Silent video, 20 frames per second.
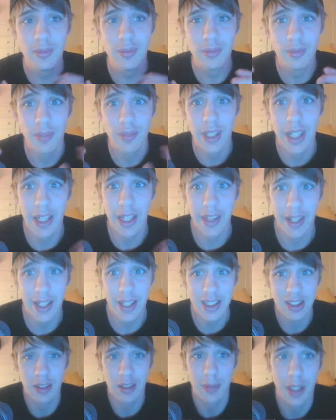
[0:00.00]
yeah, I think
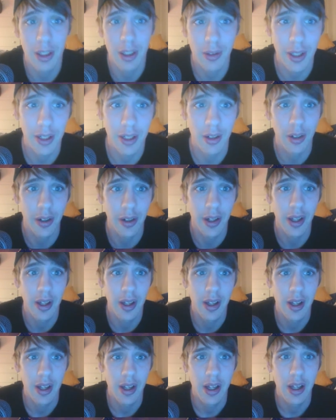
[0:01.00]
he's gonna be a great card,
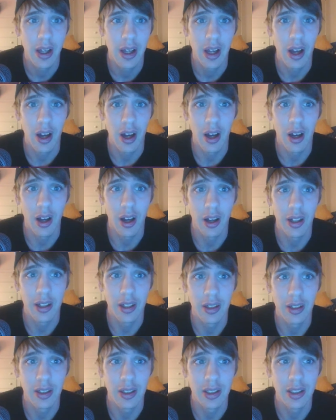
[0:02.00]

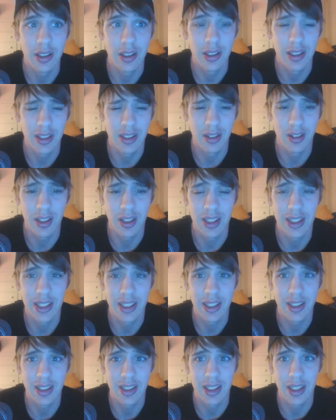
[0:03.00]
as long as he
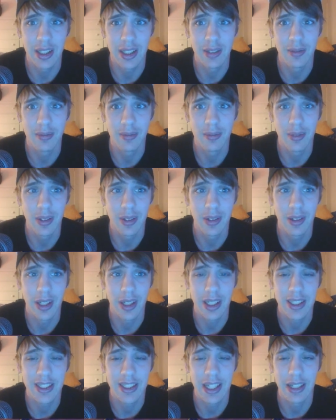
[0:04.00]
doesn't get
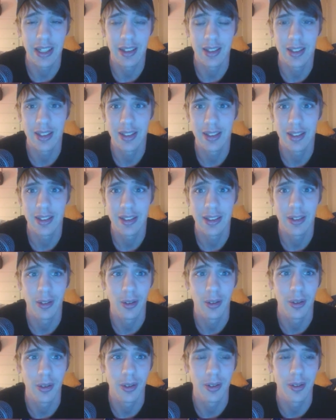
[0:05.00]
like silenced
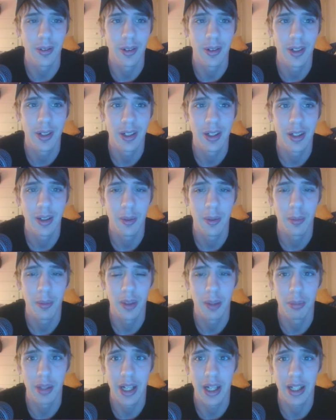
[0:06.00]
or
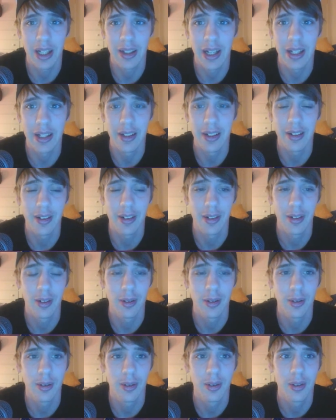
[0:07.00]
Black Knighted
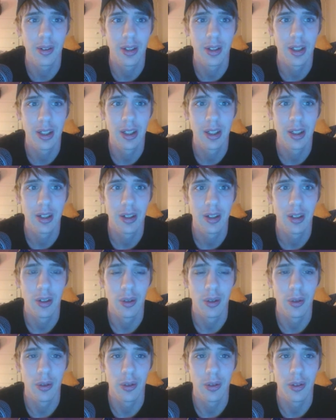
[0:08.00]

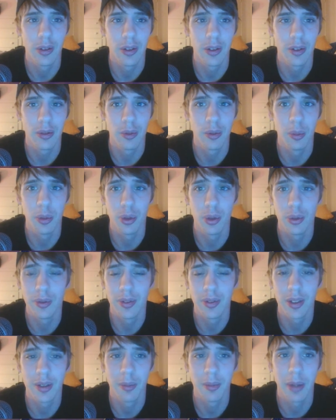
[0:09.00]
or
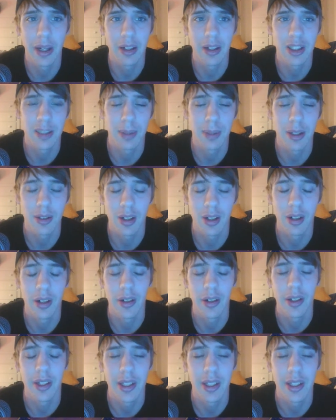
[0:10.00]
removed by a spell card.